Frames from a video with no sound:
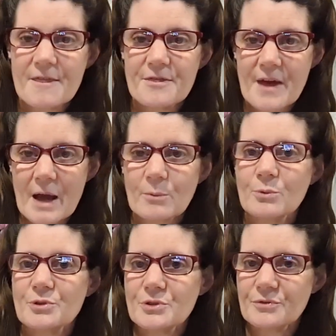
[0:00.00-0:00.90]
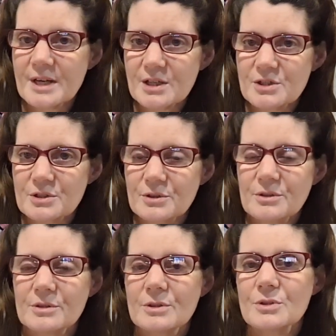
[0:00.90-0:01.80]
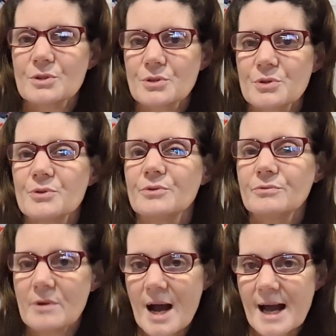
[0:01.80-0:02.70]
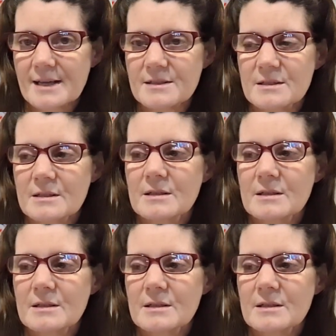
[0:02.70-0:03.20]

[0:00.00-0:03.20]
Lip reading: That will direct you to the right